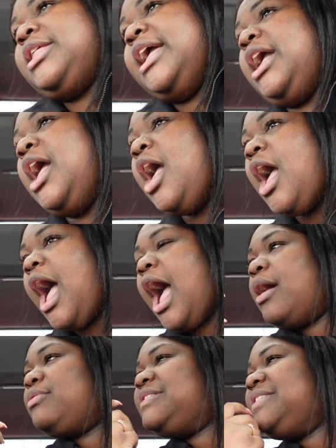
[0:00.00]
like,
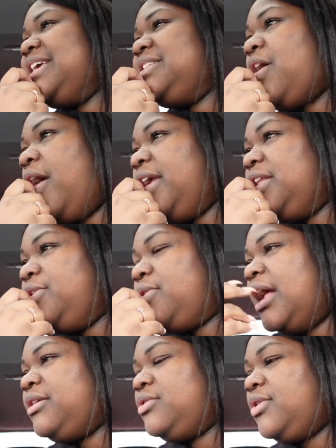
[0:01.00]
I was, like, talking to,
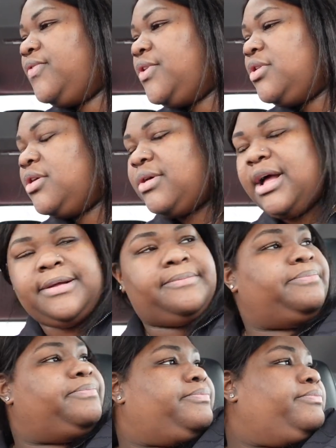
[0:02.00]
I don't know if you know,
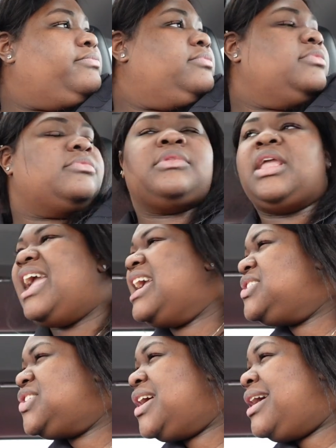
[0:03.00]

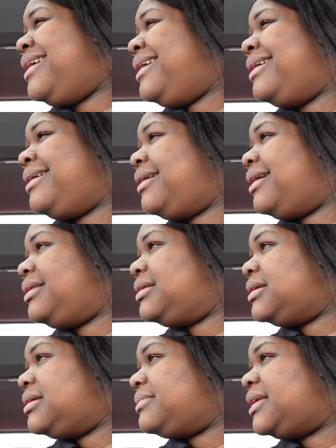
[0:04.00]
Asia, all of
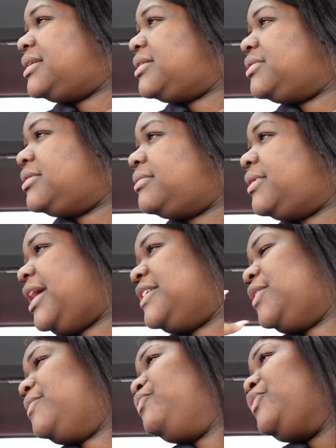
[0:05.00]
them, like, no. Okay,
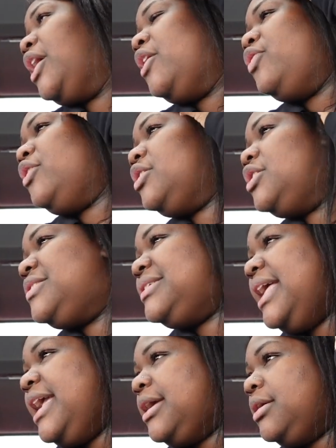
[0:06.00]
so the girls are
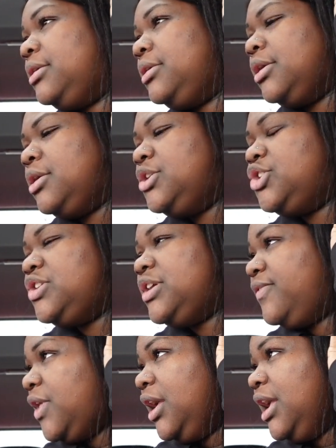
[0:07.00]
like, girl, you should
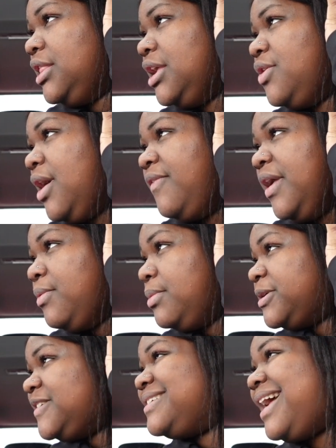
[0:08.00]
start vlogging. Like, you have A1
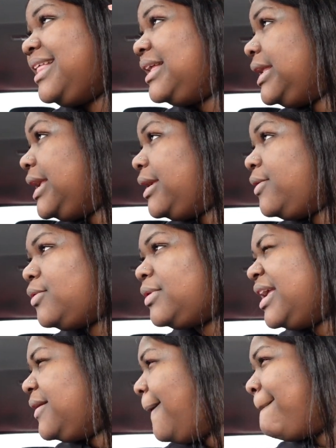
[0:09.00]
personality, you know,
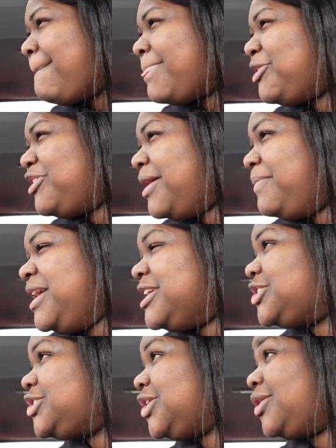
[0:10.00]
like, you're that
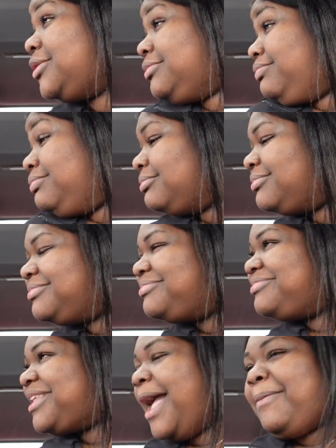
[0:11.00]
bitch. So
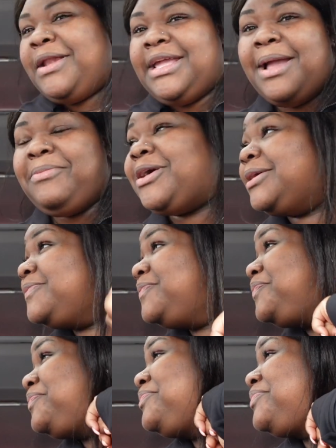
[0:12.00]
I bought a camera.
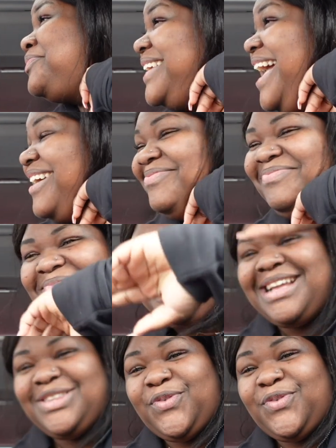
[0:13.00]
Yeah, it's